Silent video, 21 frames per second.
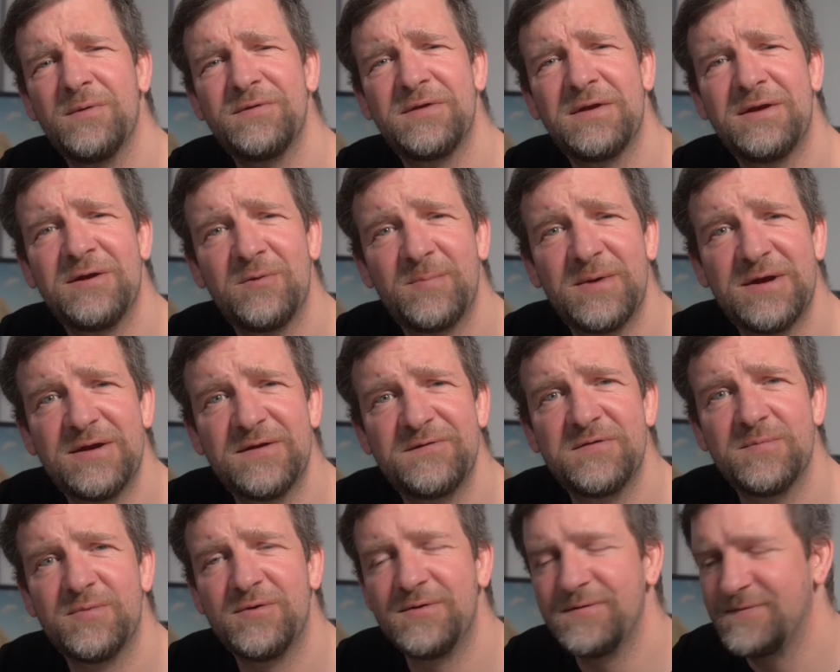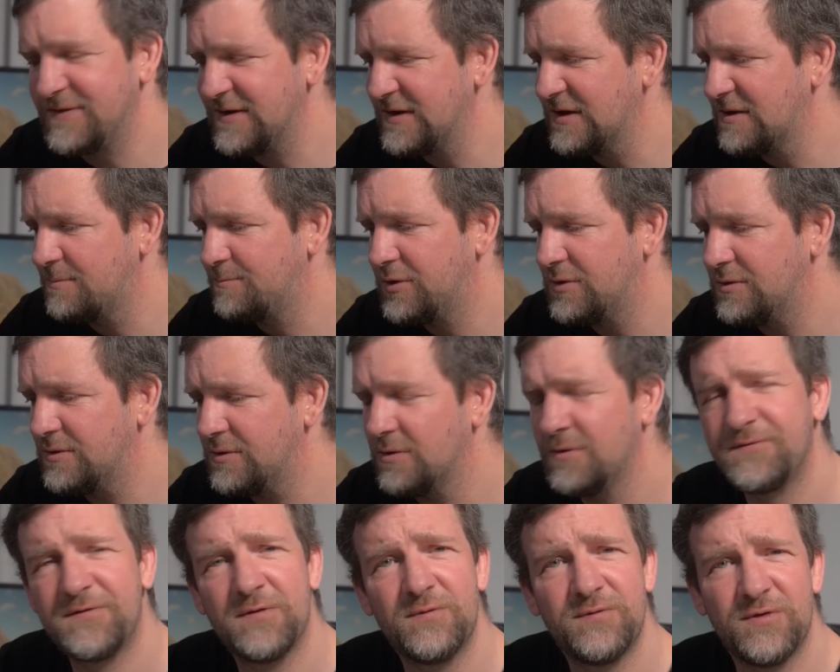was a little bit disappointing, but
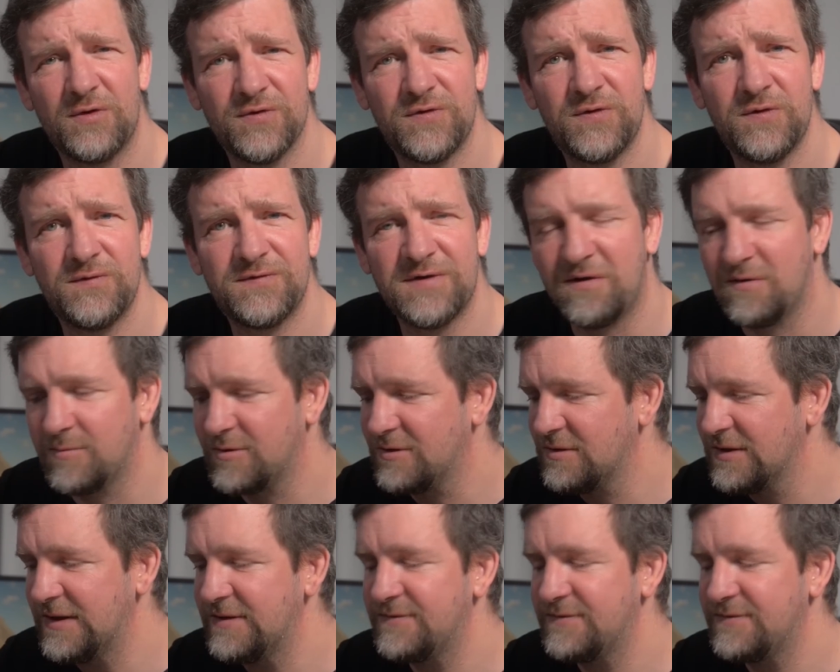also not too terrible.